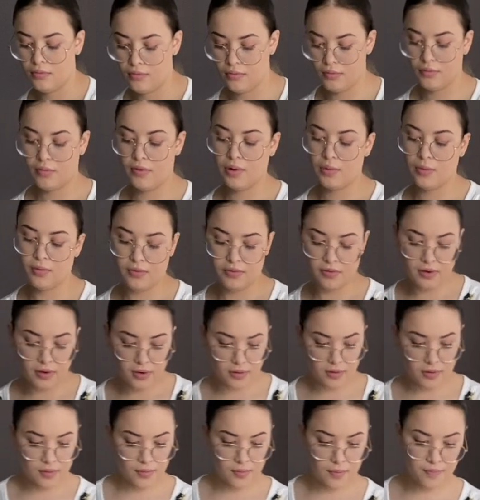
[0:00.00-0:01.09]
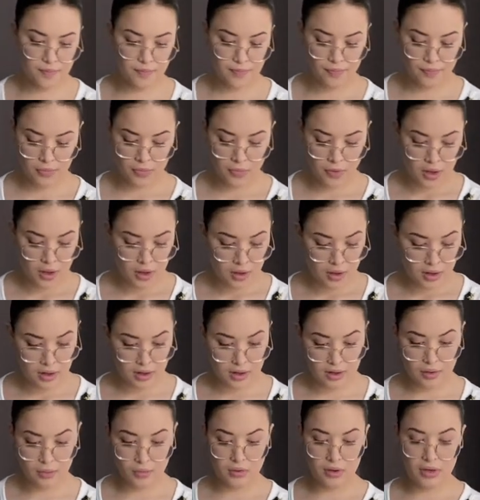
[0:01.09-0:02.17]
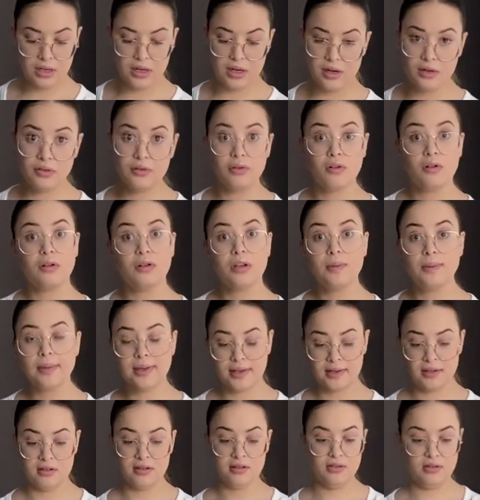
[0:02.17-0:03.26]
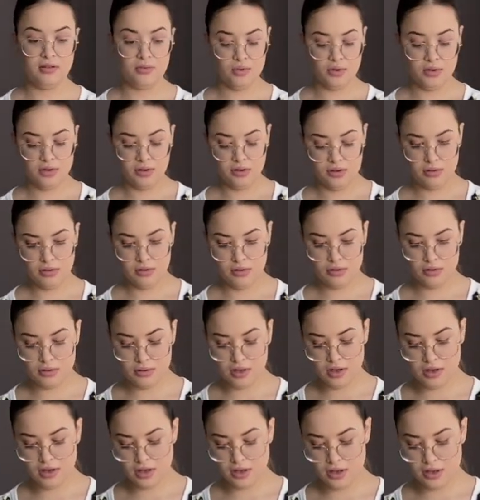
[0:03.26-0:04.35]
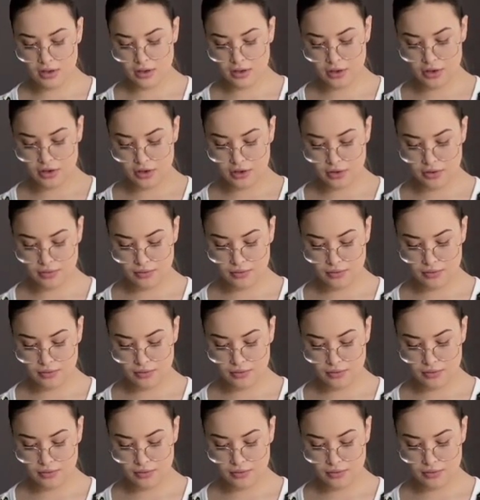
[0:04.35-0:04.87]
Remove this, and we'll add all the mixing. So here's the cookie crunch.